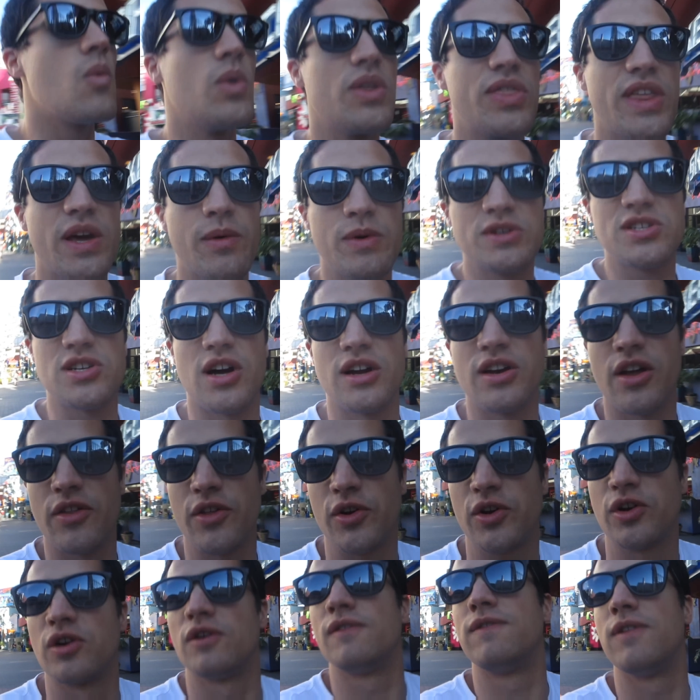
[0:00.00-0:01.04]
We think we saw
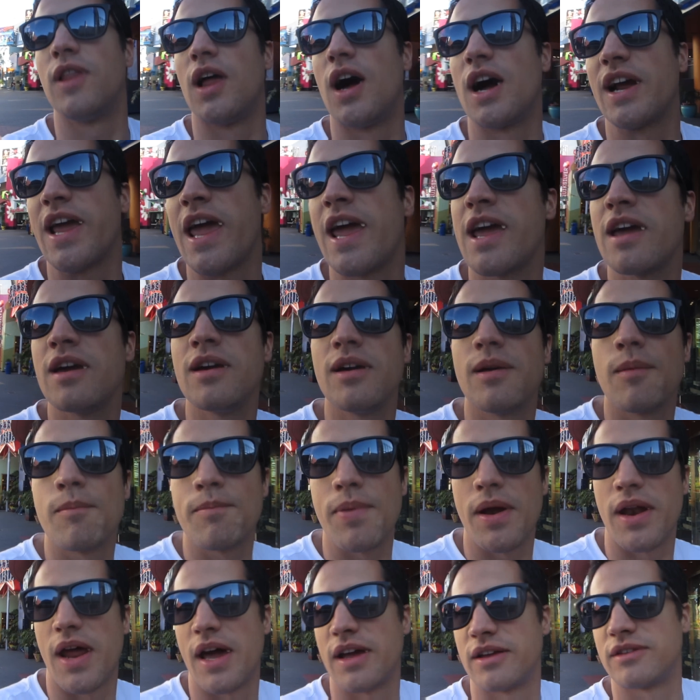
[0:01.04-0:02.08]
another girl vlogging,
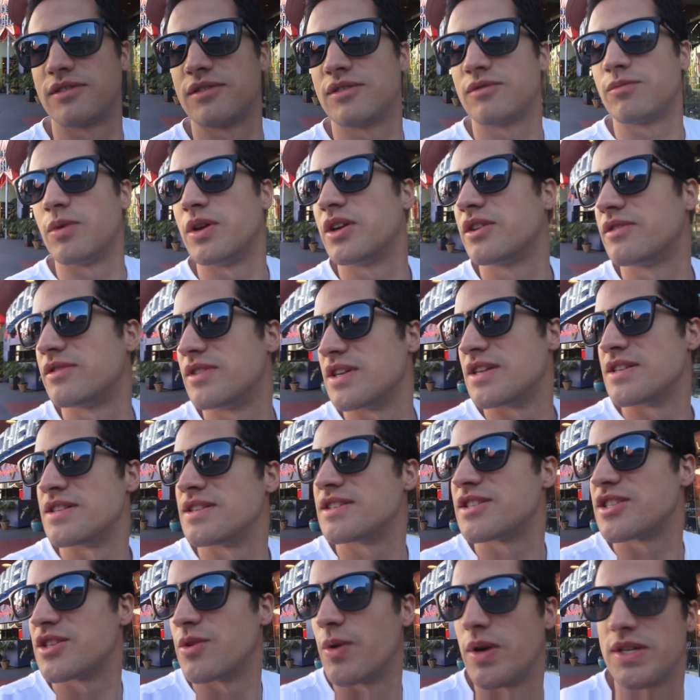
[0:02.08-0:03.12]
but I we
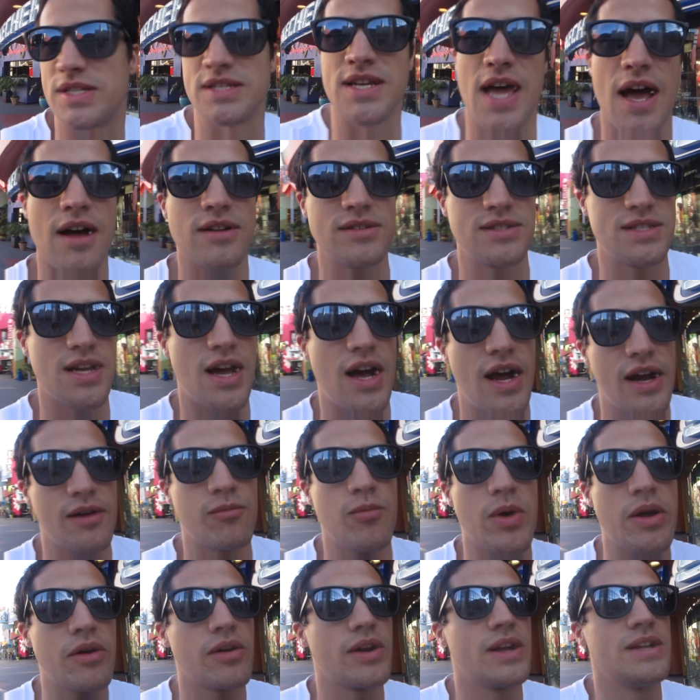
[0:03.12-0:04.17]
didn't. She wasn't
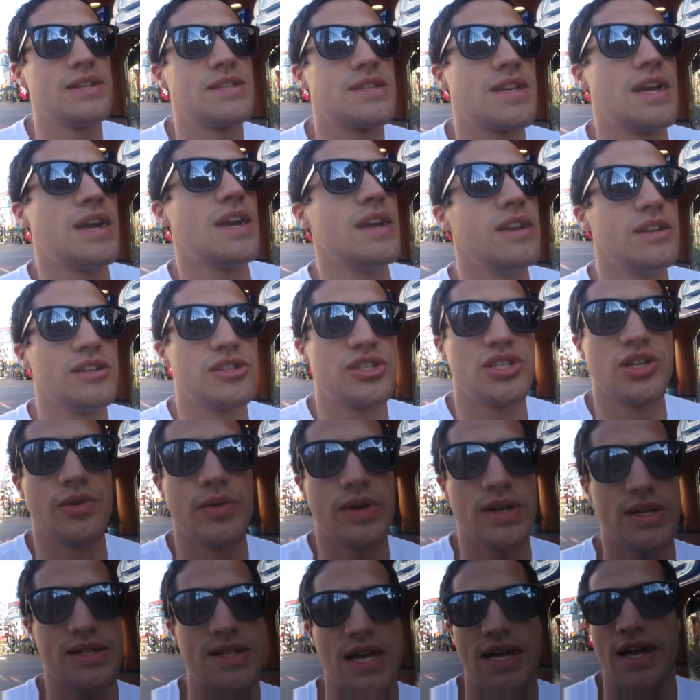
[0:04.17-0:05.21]
outside. We were inside. She
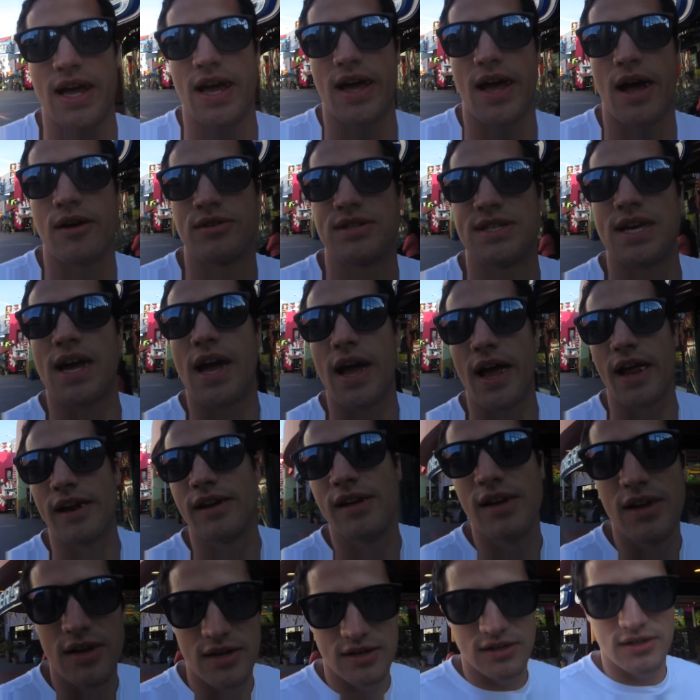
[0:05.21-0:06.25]
was outside.
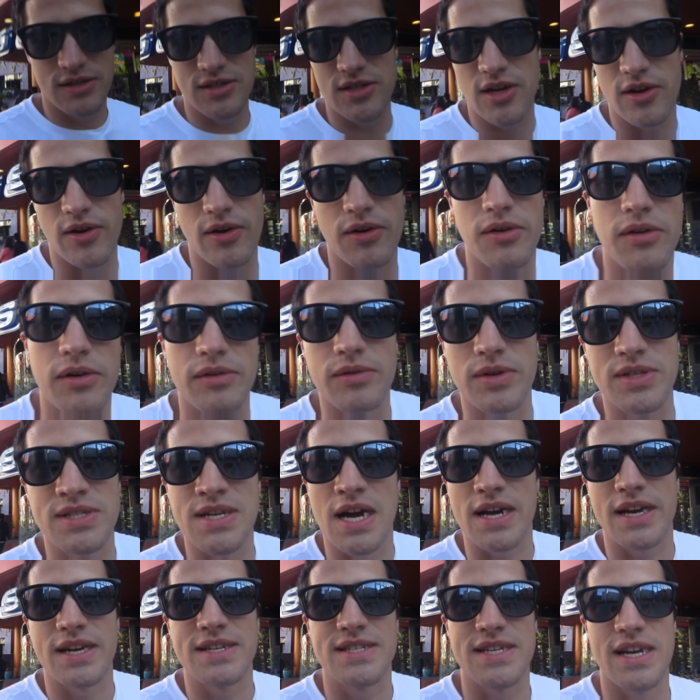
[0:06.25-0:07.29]
So I was
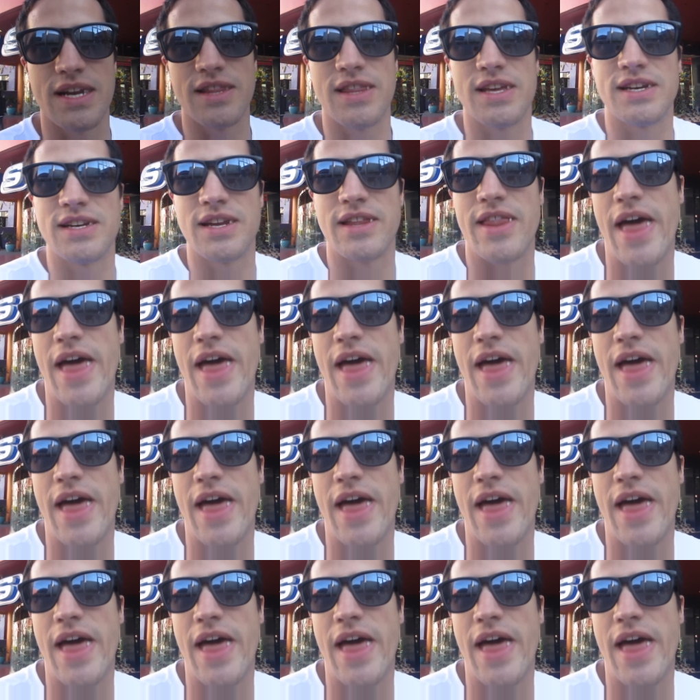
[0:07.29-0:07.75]
not going to say anything to